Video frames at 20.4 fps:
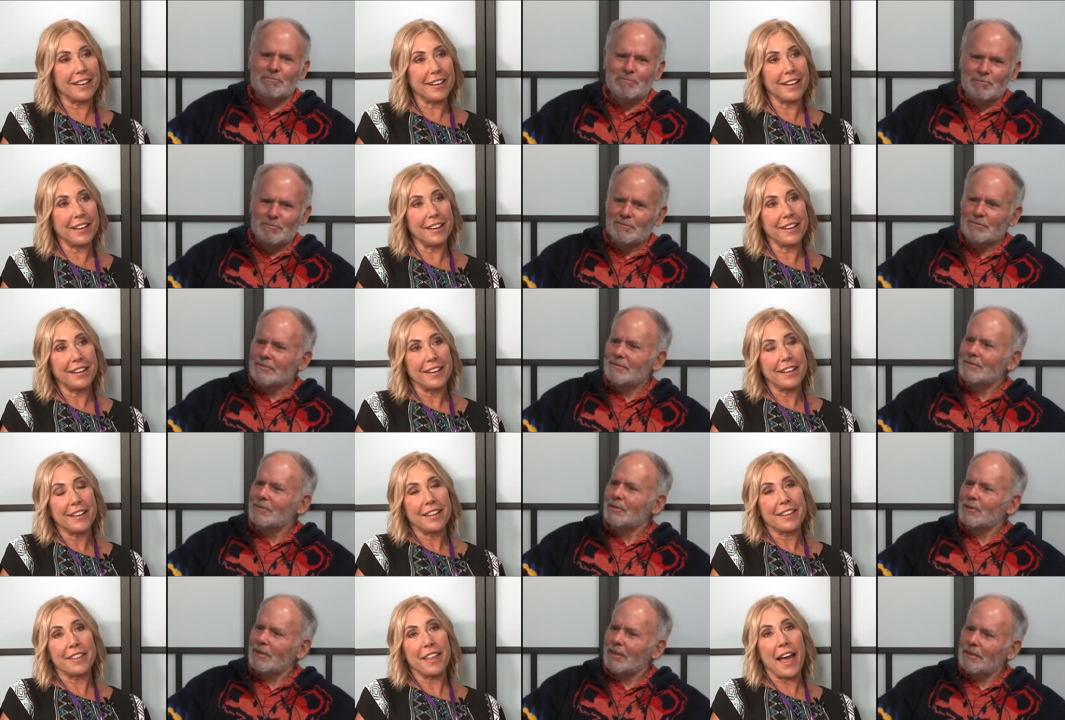Speaker 1: Yeah.
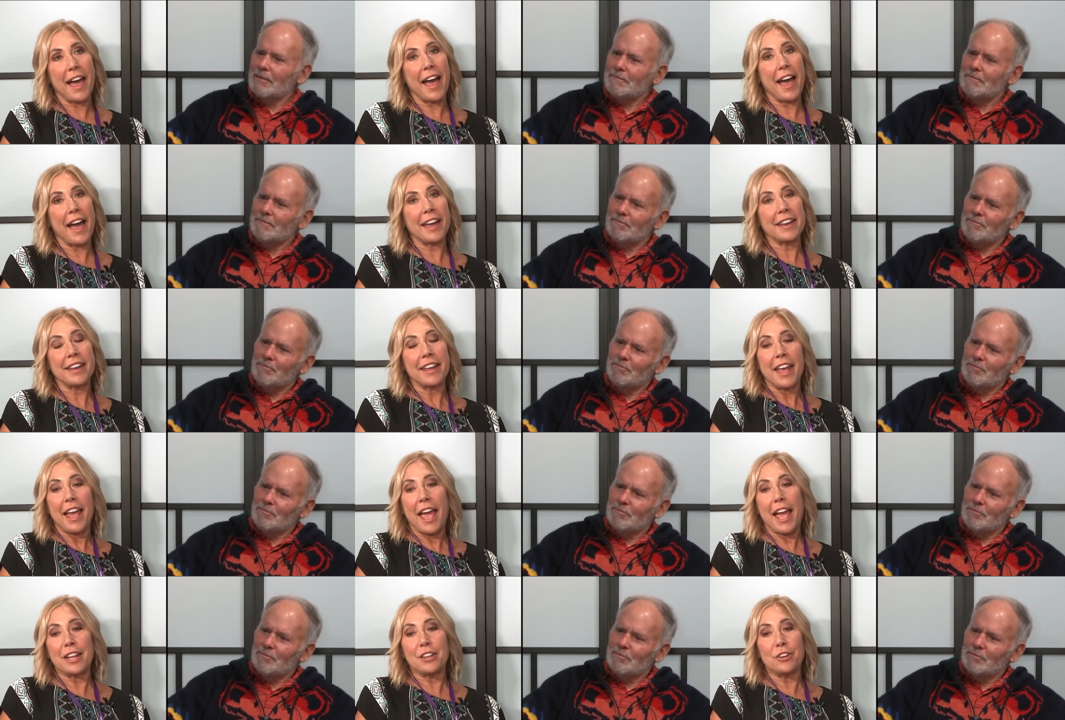Okay. That,
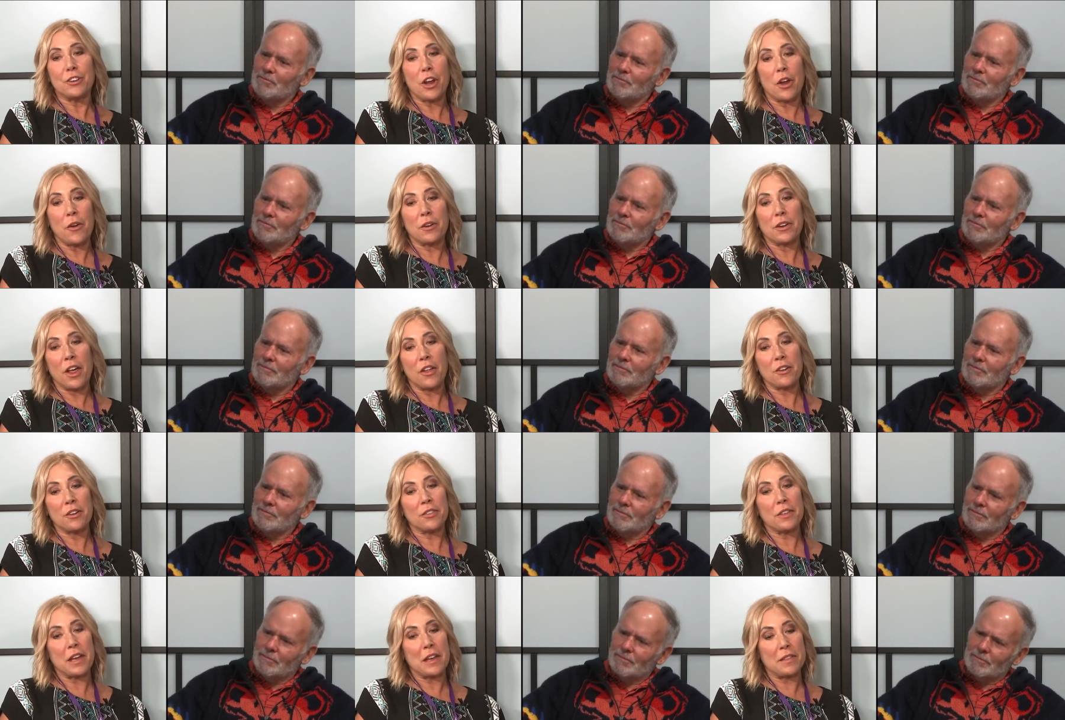and you know,
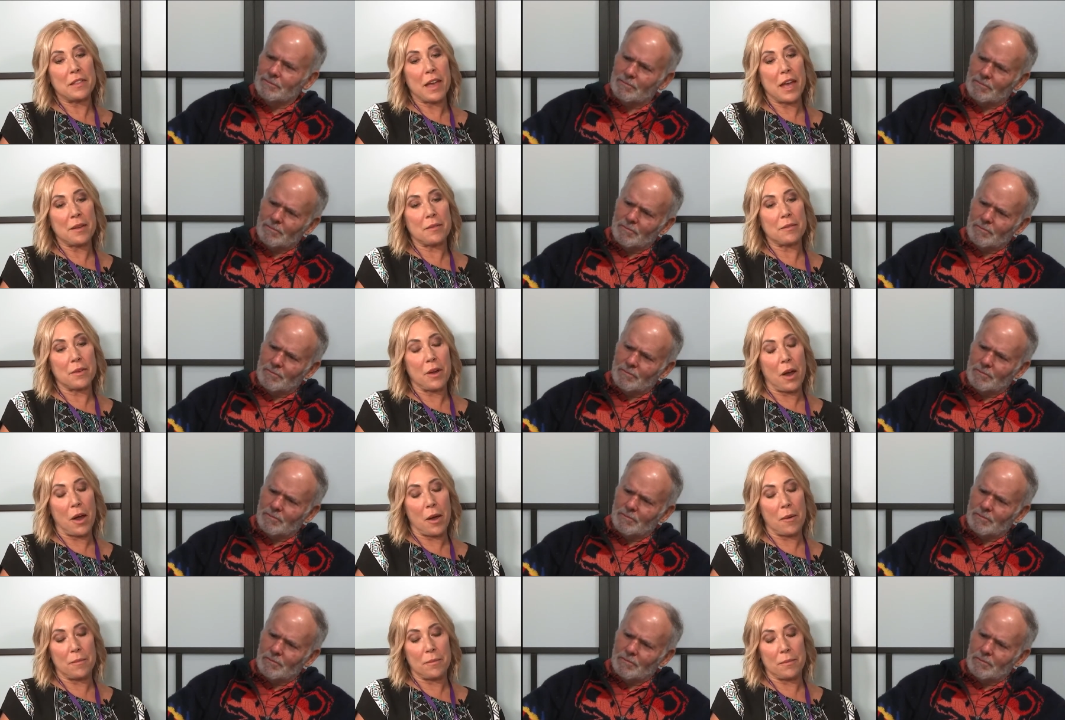another thing that
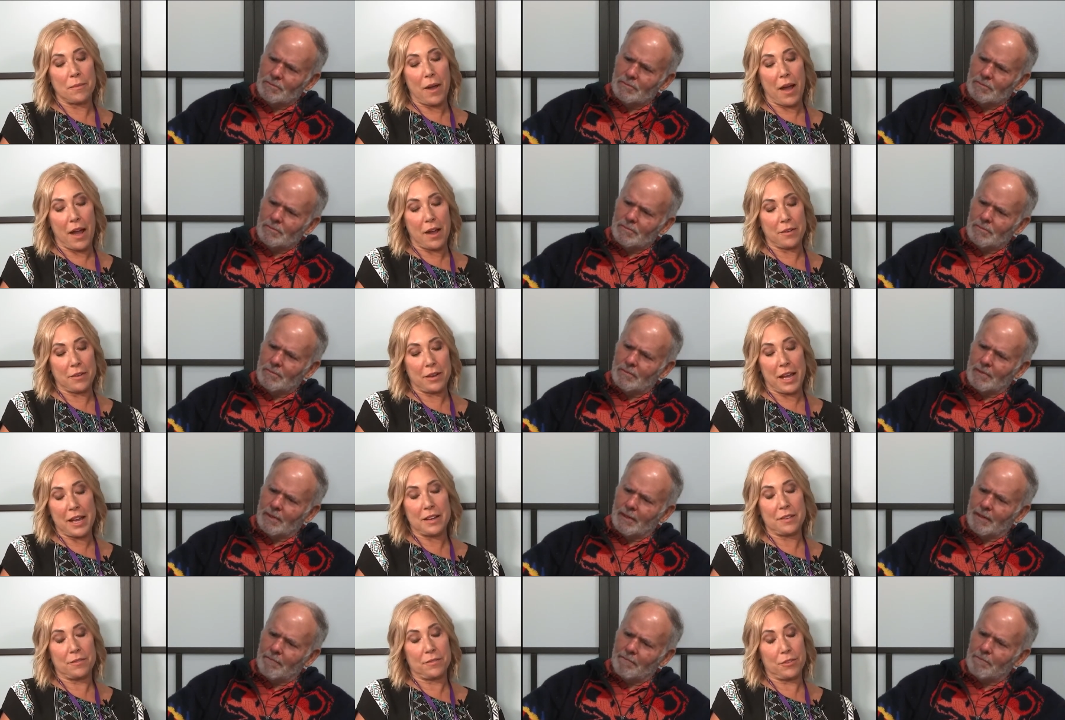I'd
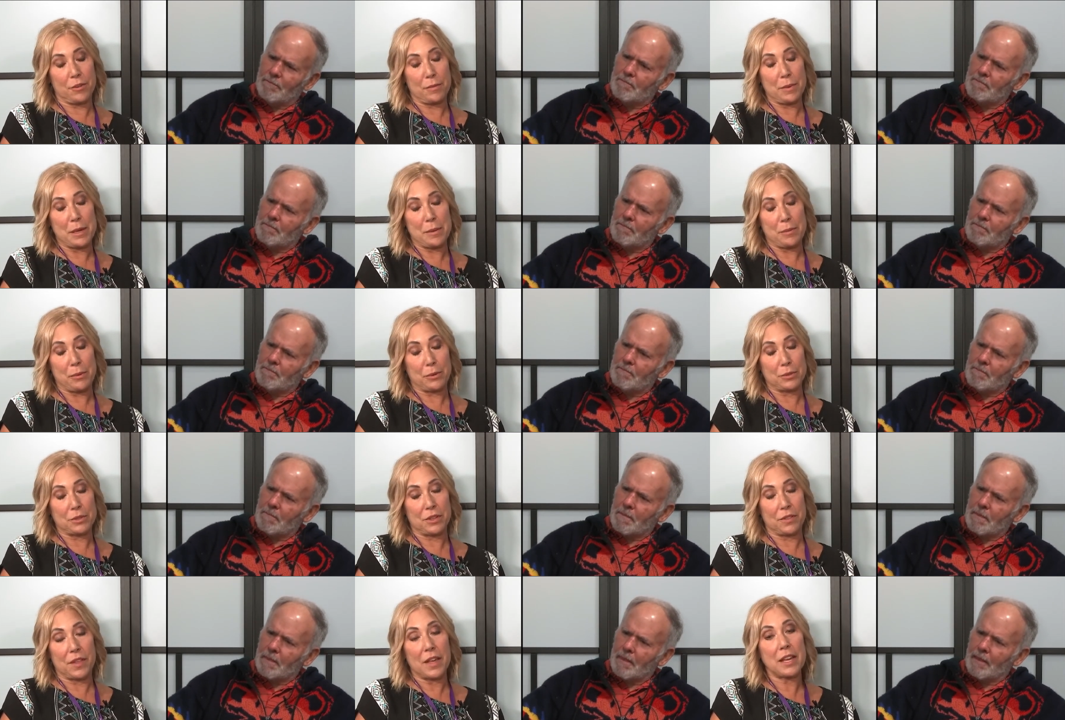like for
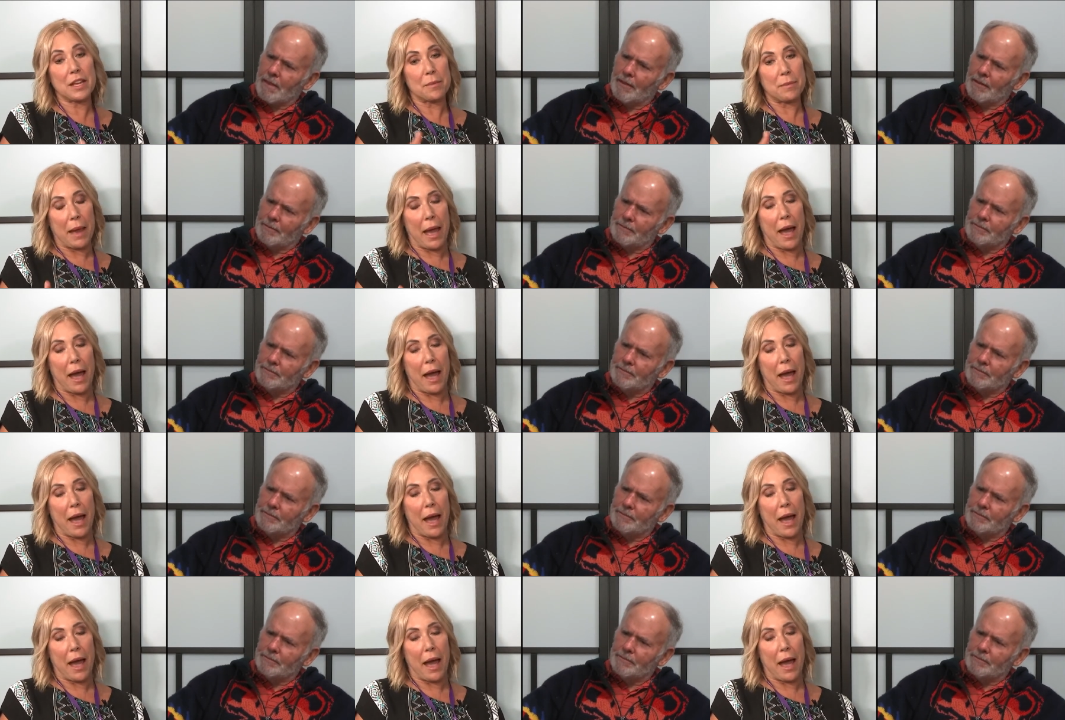people to think